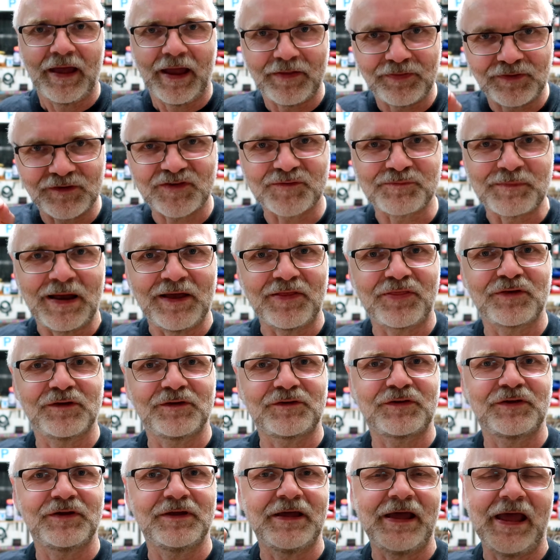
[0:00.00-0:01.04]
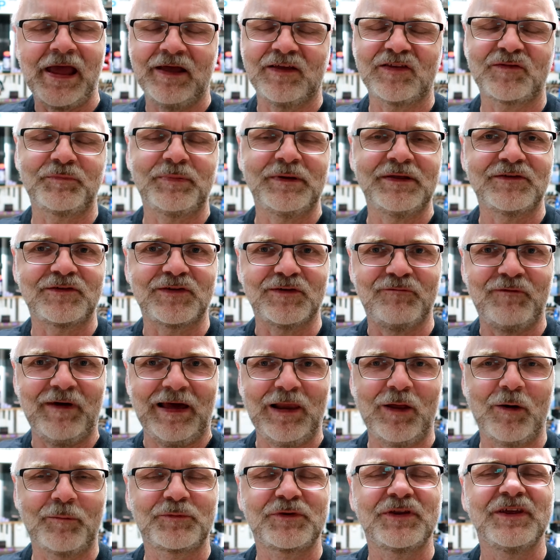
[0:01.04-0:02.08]
And this method has been
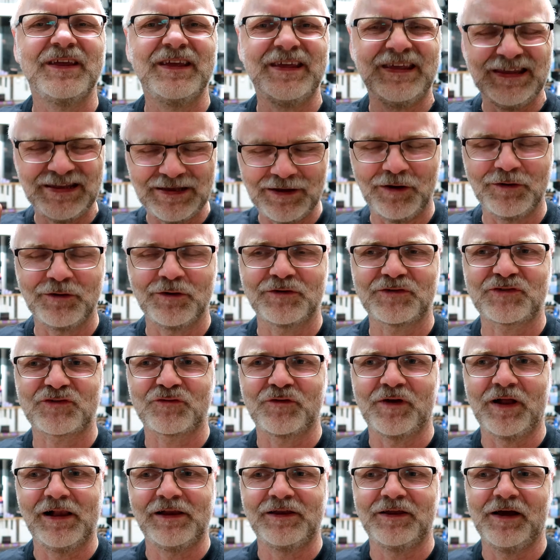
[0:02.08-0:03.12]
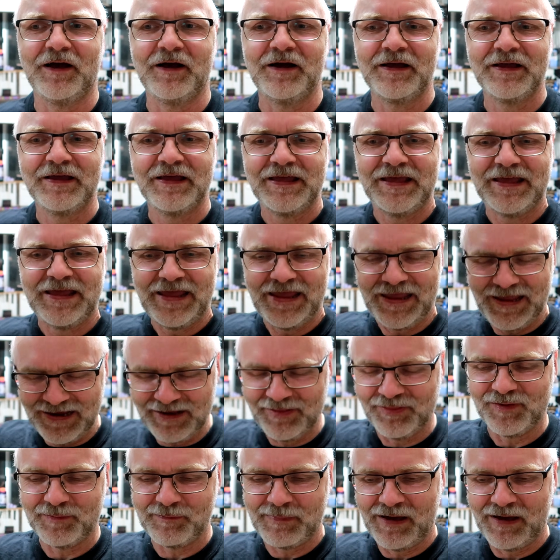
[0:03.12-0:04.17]
developed here in Australia, in the